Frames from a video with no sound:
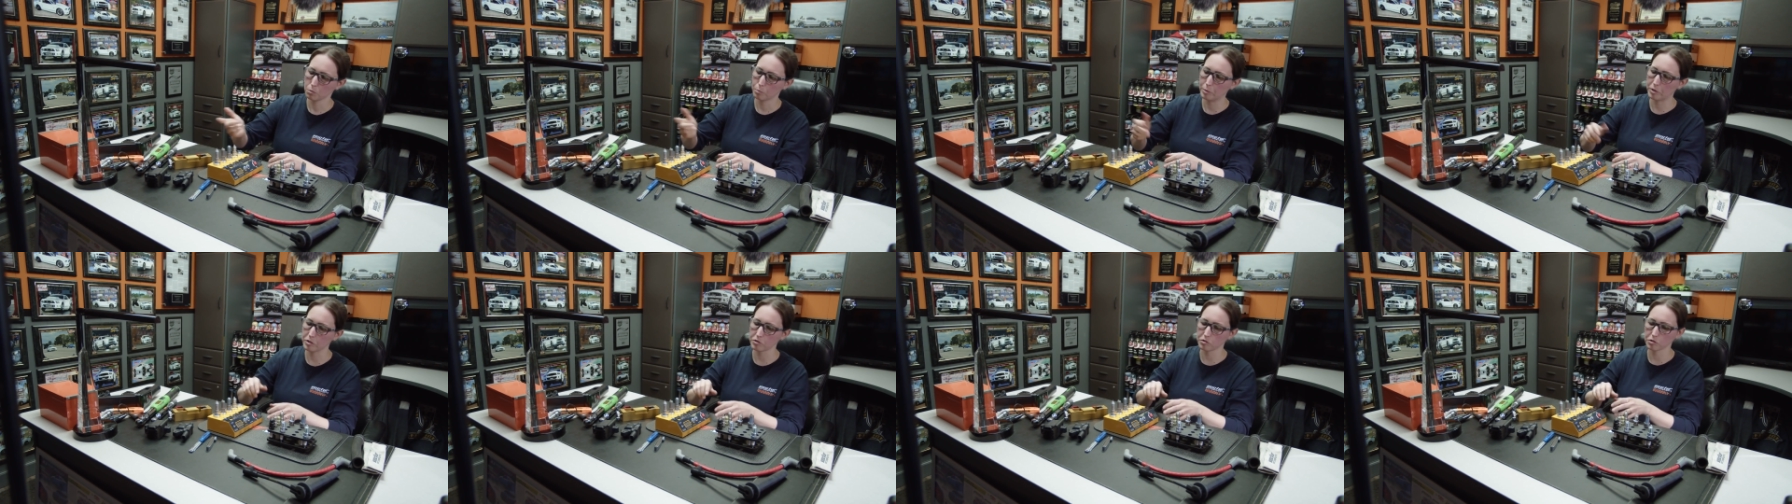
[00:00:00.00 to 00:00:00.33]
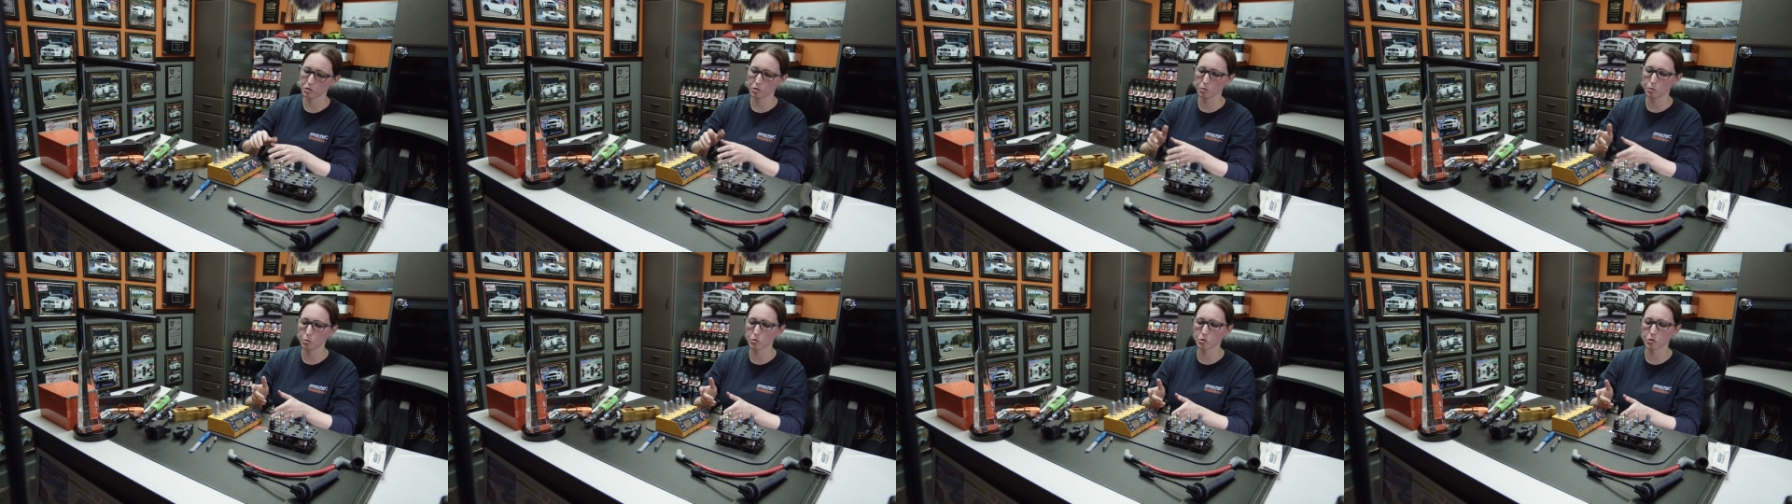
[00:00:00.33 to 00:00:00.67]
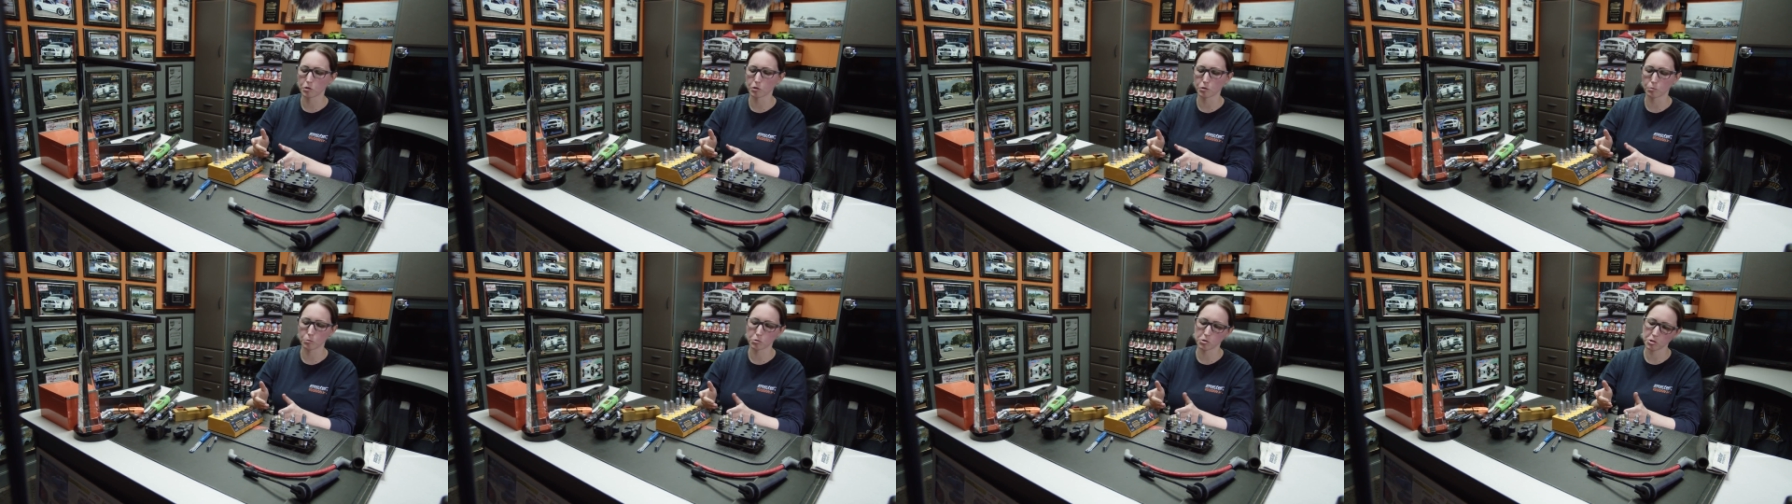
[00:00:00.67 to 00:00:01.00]
Basically, we'll
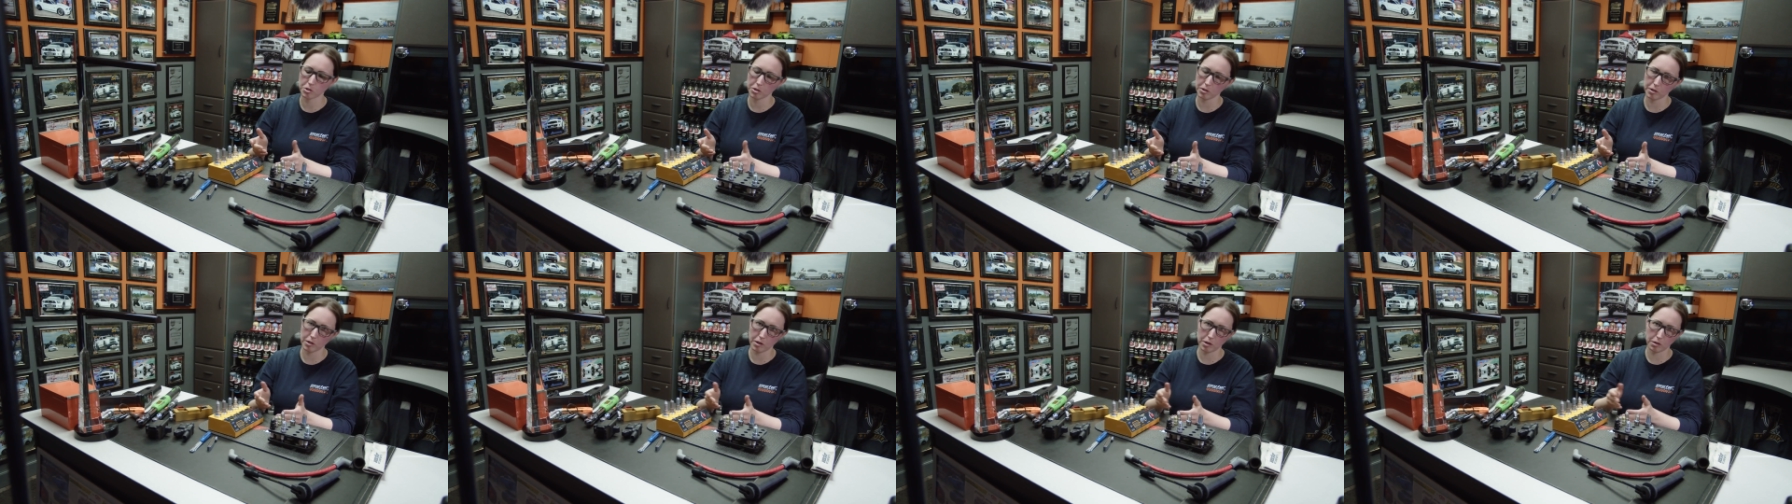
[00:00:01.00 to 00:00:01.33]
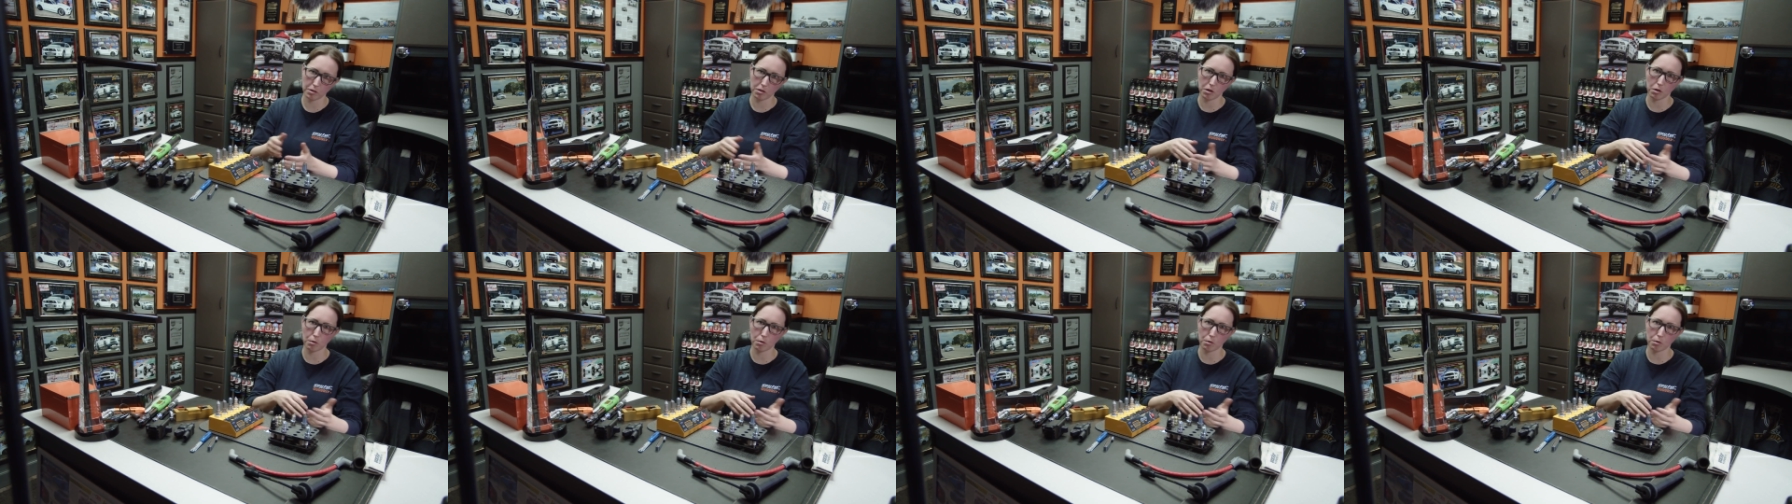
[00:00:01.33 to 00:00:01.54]
turn the machine on.